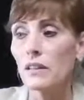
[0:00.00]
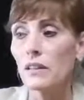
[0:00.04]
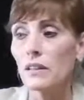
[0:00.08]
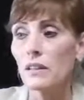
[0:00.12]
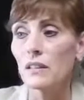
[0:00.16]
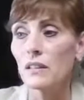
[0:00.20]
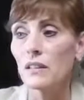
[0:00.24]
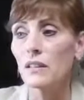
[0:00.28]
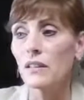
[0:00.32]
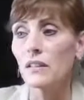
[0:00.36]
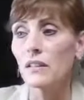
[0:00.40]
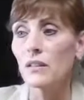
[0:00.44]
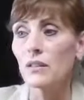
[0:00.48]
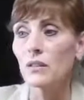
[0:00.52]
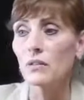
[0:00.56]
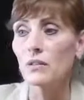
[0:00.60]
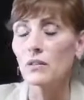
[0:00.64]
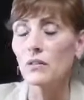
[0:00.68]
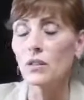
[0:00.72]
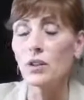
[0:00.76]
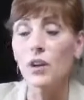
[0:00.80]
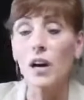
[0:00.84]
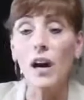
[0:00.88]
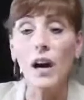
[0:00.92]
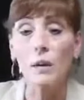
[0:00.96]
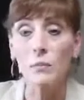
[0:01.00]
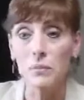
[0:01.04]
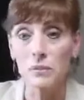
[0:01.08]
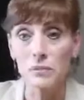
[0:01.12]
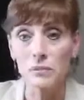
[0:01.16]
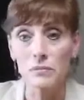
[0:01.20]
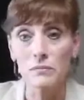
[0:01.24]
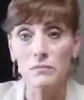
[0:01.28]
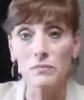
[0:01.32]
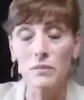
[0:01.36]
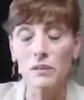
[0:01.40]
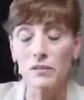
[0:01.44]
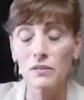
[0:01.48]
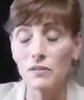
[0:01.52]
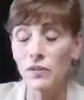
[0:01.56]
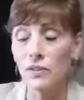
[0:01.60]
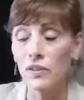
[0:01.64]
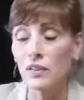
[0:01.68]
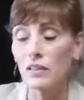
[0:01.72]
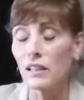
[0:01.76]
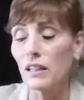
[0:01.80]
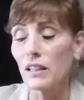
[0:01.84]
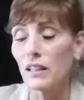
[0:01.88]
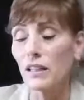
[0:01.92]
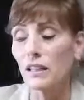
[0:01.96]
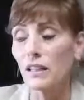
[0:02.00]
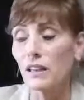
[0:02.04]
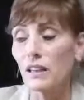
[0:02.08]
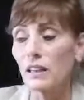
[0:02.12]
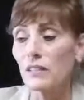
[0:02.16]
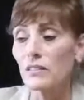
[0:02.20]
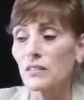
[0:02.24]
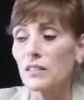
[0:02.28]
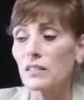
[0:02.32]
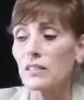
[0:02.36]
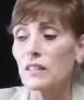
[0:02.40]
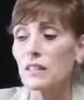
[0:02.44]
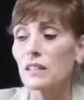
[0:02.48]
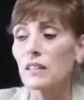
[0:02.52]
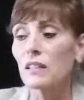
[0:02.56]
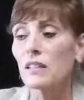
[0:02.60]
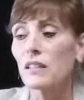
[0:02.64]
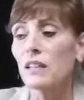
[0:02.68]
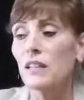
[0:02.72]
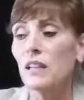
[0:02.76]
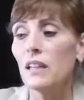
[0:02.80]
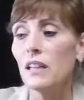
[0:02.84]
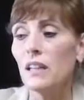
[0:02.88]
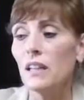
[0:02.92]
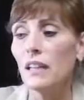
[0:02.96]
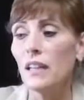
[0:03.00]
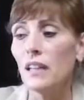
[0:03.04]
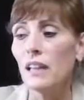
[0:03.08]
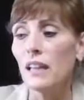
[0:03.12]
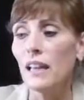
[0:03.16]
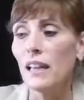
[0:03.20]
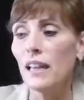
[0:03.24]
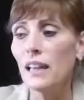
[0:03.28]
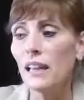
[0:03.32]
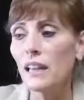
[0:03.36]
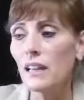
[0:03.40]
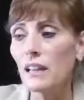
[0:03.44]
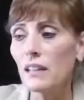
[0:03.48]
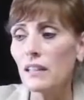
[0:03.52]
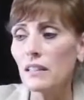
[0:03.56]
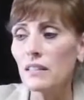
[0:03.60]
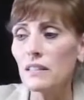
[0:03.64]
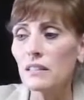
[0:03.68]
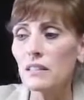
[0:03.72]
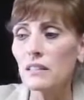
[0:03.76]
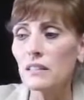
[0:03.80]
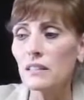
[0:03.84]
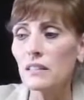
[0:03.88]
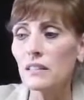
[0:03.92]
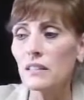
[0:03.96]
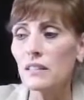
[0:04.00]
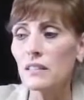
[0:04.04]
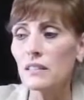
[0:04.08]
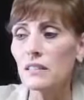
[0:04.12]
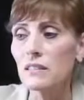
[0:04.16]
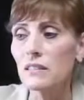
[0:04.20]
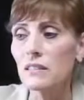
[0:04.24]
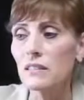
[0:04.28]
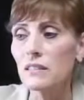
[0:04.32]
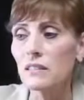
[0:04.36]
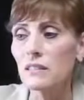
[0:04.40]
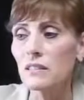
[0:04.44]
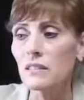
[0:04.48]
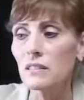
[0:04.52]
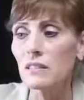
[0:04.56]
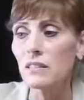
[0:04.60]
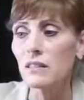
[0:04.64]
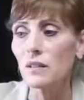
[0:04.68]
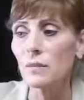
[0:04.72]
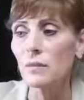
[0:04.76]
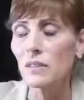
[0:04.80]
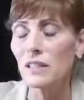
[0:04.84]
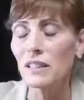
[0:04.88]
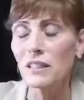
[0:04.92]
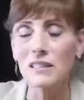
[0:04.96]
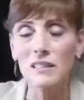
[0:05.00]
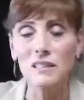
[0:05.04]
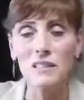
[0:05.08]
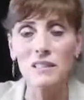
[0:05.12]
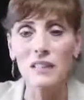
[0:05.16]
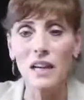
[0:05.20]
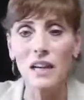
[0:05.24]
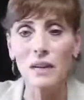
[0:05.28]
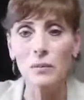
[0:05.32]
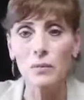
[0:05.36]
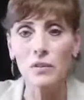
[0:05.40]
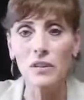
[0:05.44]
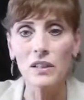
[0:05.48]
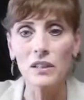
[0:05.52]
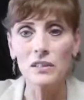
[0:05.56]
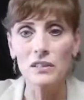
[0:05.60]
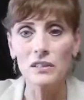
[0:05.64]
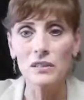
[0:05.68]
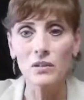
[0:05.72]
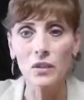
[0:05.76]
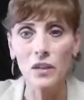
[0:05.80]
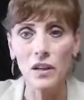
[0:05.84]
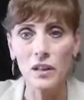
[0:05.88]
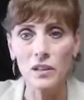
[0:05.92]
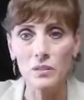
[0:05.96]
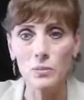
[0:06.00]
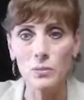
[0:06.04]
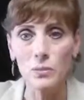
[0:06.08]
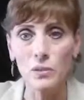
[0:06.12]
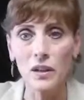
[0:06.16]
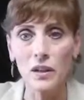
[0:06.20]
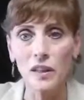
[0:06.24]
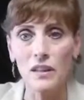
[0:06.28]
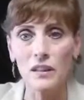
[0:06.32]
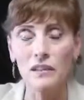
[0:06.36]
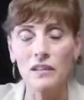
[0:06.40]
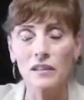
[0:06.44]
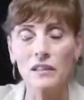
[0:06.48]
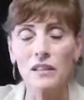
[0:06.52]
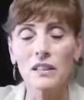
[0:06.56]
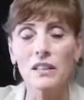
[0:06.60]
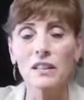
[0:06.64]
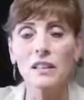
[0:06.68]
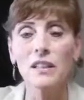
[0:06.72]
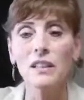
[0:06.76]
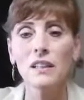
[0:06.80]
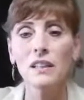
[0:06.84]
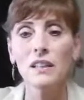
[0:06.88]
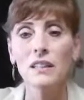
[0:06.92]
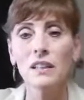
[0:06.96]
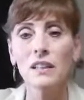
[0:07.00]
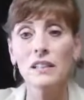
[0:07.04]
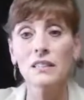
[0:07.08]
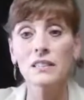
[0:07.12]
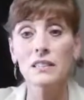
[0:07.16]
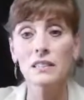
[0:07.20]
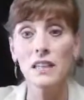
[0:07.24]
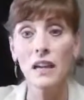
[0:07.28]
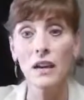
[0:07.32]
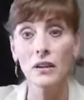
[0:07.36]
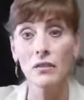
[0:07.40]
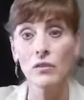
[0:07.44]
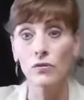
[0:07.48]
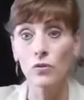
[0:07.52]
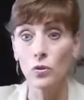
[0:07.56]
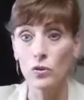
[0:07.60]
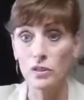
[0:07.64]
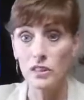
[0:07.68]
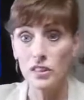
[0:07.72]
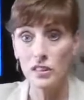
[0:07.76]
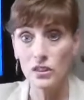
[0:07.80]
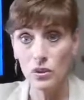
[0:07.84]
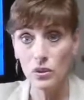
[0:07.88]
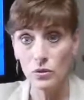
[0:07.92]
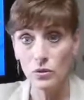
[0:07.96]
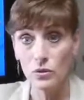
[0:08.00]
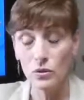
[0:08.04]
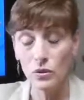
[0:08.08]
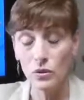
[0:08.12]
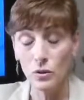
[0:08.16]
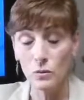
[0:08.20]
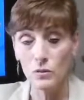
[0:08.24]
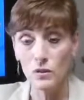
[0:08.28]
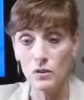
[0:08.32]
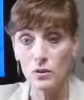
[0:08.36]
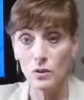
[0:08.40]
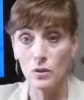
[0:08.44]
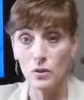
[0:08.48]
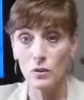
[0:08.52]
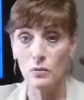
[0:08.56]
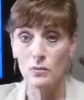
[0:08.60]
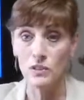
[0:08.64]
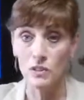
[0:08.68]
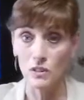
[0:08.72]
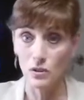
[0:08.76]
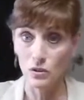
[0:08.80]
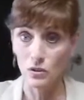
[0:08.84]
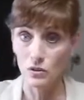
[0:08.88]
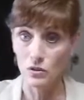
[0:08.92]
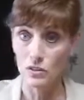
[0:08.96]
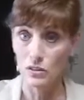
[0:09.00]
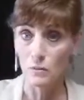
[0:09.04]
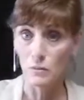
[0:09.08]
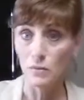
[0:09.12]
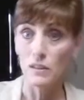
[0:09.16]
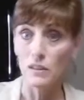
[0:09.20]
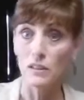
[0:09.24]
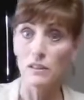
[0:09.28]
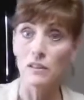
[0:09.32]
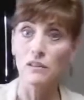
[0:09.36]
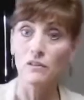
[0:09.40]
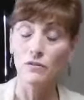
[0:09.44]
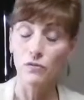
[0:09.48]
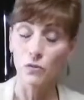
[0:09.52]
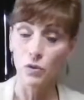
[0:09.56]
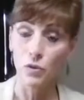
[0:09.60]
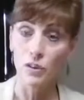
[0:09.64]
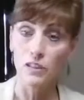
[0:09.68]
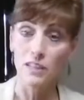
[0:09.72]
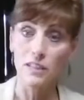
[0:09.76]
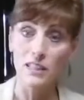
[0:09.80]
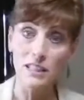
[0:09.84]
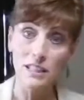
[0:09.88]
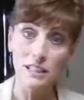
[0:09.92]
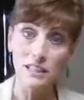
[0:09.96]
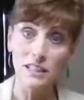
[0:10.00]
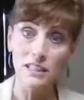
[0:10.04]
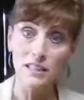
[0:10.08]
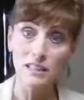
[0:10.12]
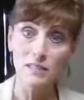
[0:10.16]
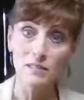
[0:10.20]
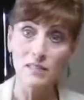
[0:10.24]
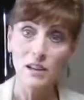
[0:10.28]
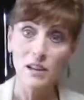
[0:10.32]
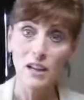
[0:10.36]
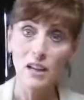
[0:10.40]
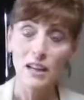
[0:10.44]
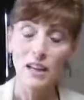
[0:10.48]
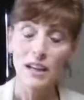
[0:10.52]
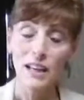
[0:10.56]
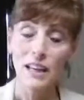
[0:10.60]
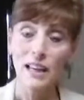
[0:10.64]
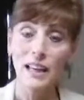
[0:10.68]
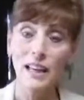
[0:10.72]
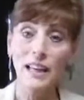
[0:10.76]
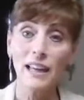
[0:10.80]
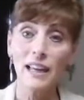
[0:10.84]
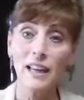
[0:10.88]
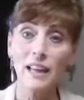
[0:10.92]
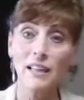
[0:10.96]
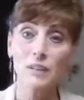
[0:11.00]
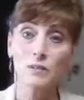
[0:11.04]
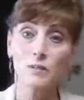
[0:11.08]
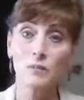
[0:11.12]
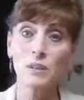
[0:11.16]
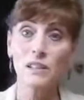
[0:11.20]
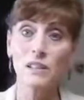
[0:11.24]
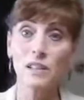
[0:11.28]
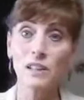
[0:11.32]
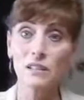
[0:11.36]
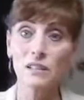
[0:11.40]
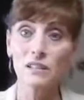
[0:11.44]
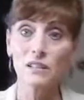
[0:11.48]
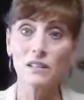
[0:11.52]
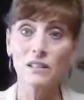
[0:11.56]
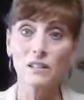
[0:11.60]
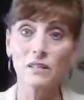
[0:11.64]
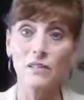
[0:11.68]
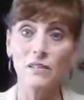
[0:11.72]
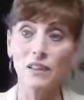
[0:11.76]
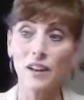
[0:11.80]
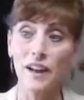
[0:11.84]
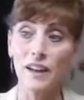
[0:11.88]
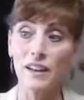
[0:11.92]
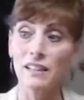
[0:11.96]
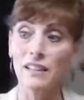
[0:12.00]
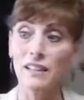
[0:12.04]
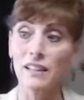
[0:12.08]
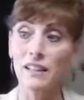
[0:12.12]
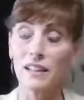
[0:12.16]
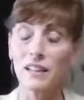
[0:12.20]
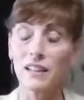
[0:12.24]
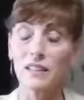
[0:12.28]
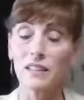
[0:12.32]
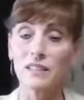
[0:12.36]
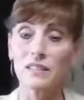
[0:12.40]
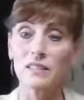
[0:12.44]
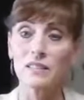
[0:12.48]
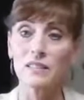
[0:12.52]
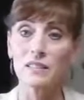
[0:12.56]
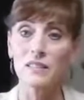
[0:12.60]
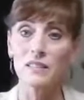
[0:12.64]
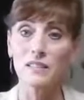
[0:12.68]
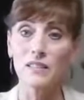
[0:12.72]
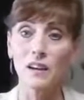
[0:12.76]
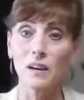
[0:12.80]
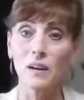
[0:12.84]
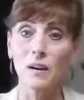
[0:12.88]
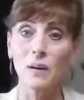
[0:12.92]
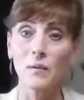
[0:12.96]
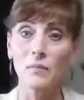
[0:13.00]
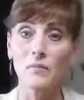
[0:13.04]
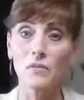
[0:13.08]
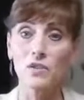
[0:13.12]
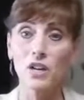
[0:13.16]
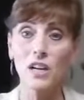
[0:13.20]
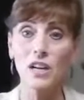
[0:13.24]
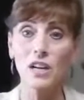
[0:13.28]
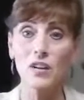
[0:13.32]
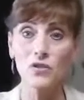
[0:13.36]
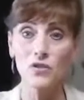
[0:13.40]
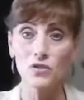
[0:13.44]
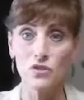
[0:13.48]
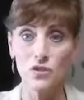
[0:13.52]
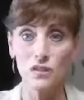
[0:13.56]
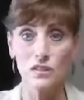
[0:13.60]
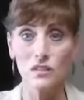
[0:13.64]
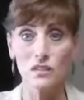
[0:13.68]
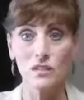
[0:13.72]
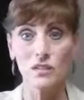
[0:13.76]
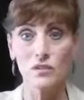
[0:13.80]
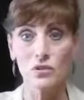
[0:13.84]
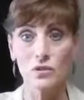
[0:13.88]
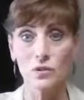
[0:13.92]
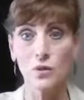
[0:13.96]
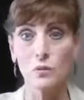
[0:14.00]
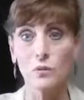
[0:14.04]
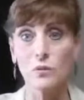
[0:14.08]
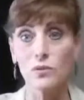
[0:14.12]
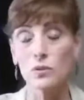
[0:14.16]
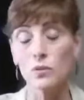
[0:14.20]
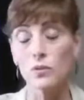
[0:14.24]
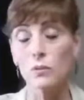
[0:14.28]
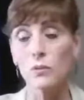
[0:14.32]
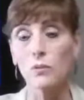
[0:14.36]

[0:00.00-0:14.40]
you know, crop before they harvest it and it's, you know, because it's hybridized and crossbred, it's now 42 chromosomes. It used to be 14. And because of the fact that it's um, changed in its chromosomal